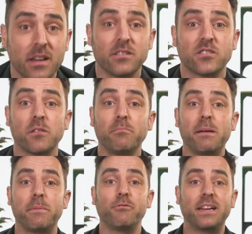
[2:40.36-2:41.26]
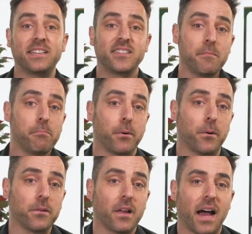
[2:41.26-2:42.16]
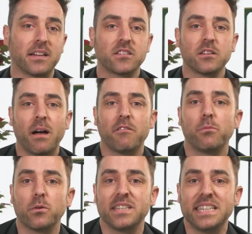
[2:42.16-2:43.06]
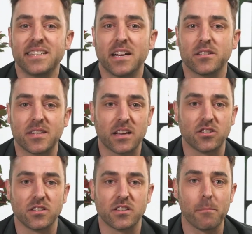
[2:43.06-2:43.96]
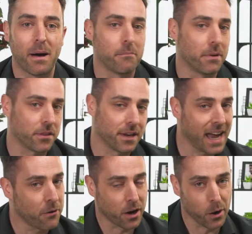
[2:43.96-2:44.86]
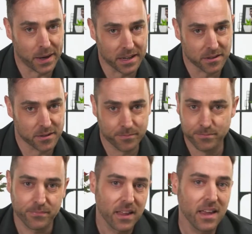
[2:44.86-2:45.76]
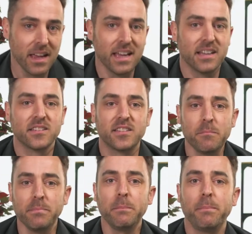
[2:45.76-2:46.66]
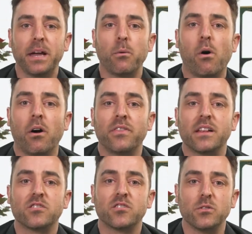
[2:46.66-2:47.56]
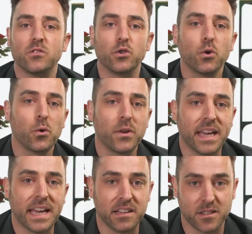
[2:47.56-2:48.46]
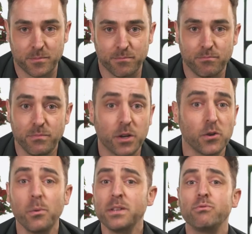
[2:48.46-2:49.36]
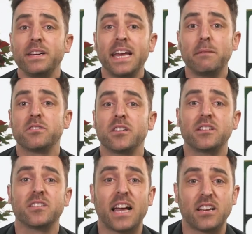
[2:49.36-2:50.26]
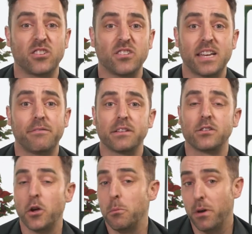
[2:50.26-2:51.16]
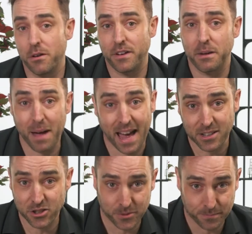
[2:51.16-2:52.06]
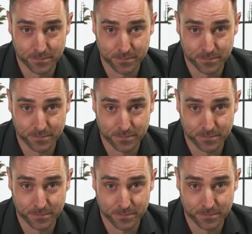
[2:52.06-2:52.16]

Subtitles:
Some may be really simple, and some have more detailed sections about monthly outgoings. Simply pick one that suits your needs. You can always rename certain sections if there's no perfect match.